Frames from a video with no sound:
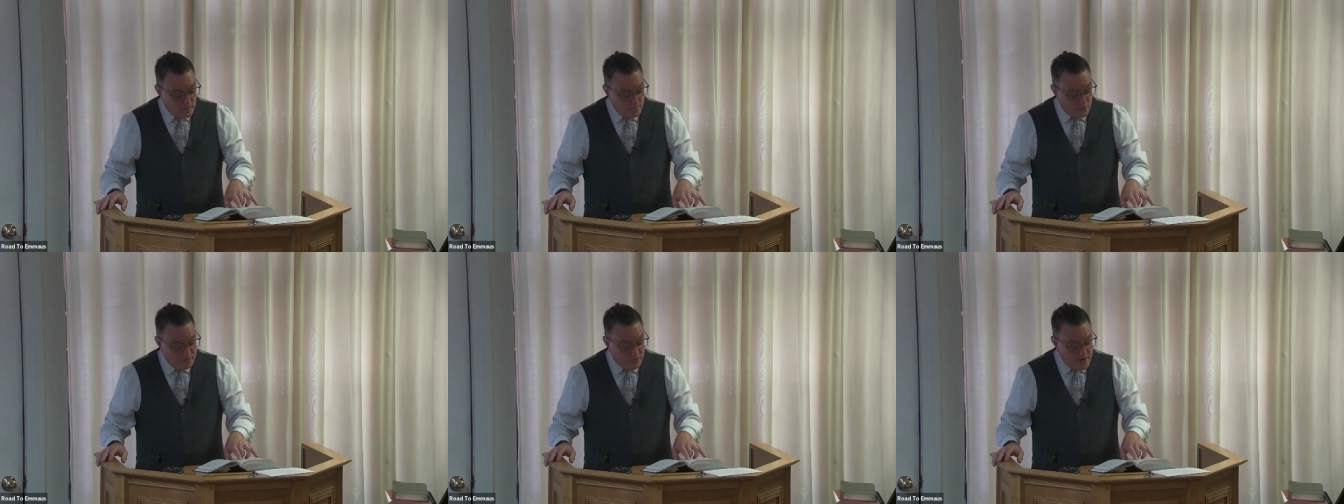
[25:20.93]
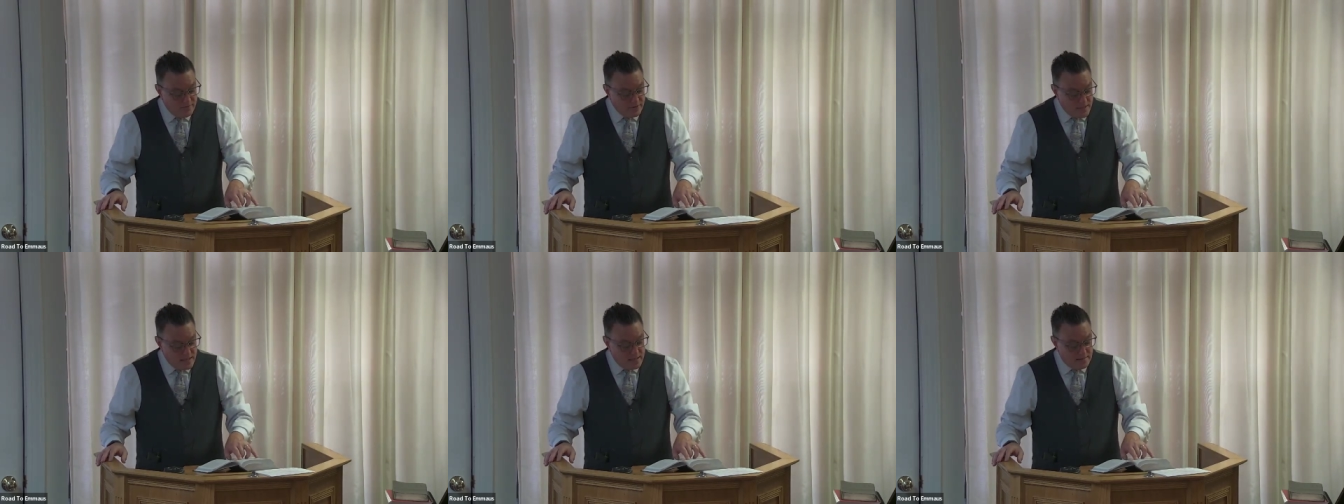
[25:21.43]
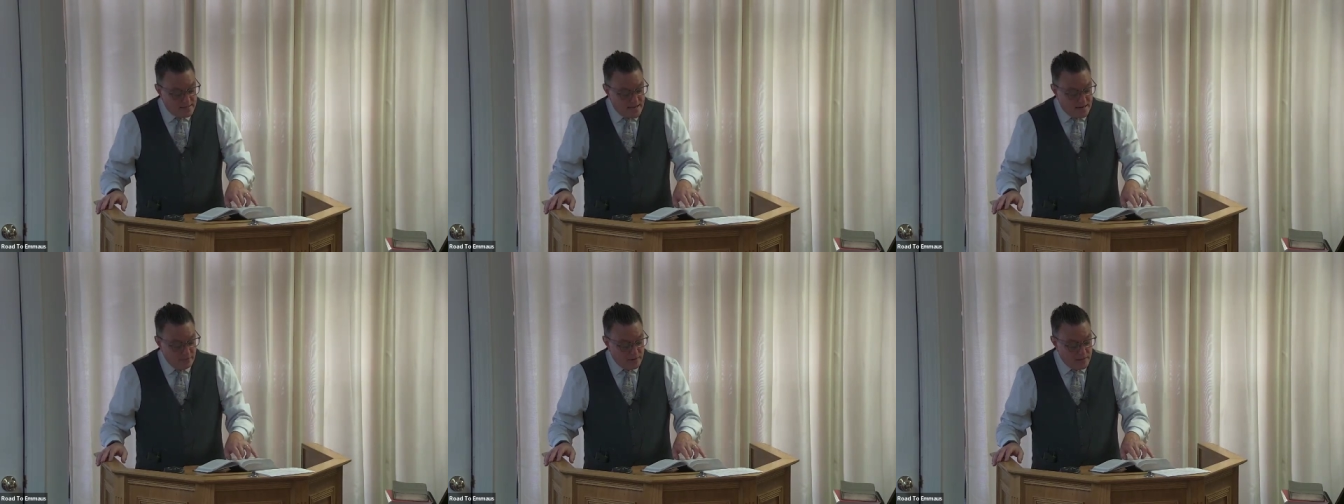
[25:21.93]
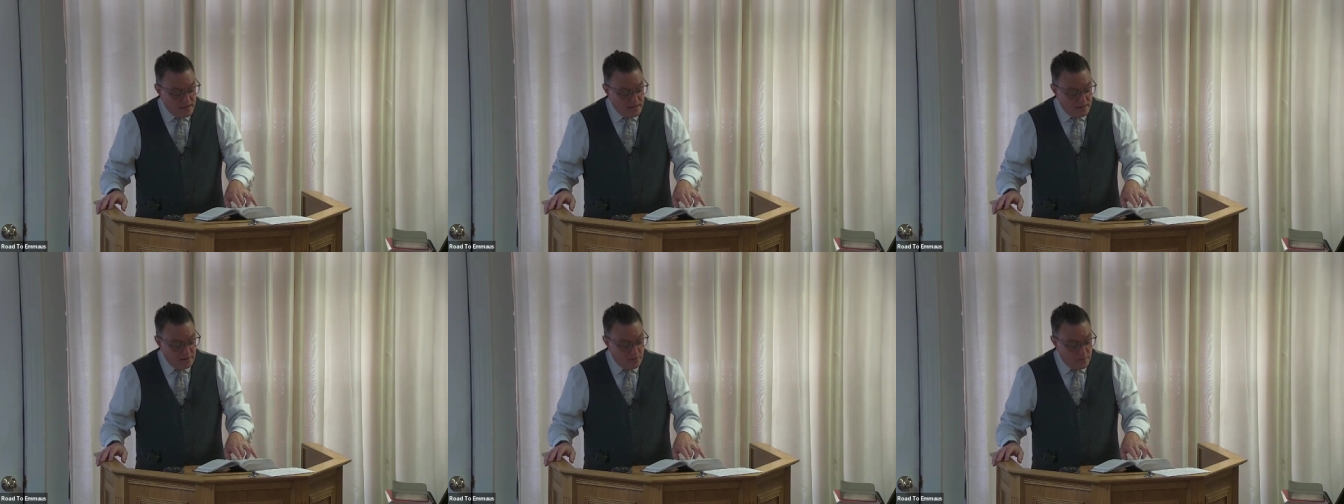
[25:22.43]
And boy, if we ever needed that, we
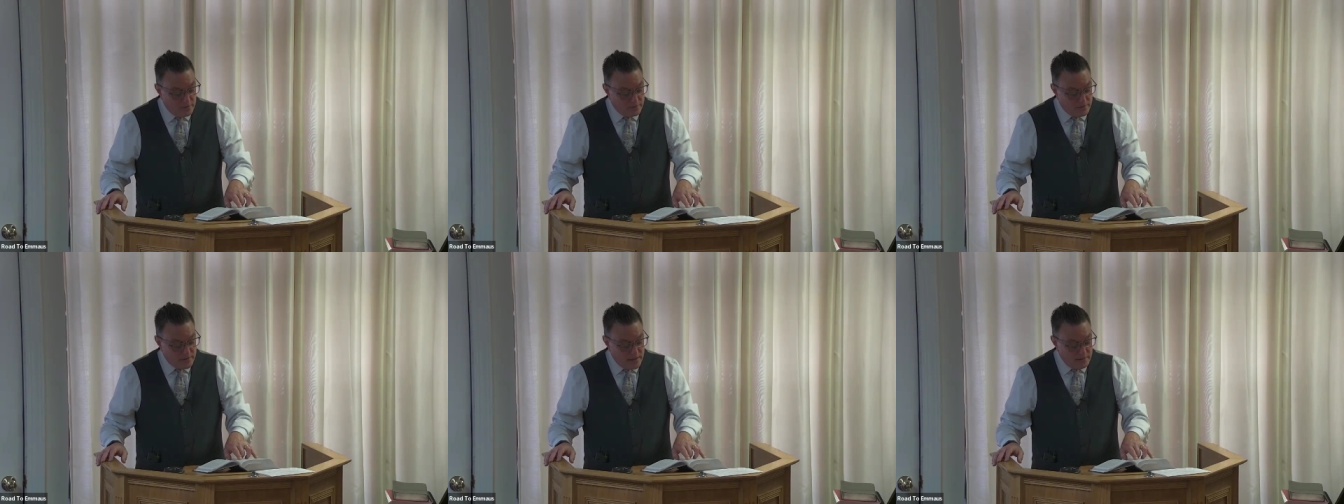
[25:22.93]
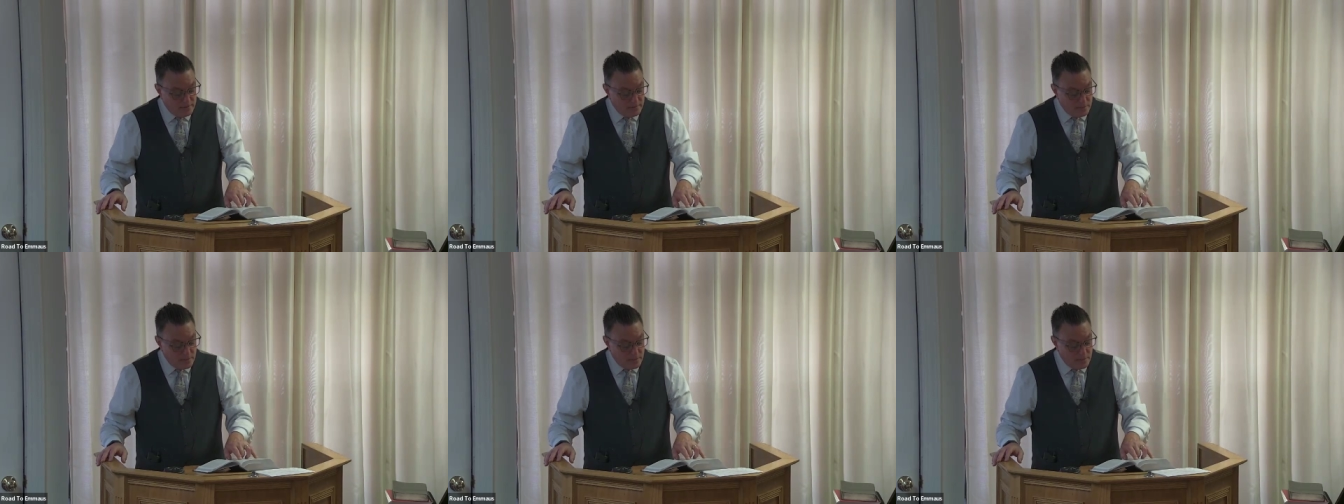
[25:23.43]
need it in the world today.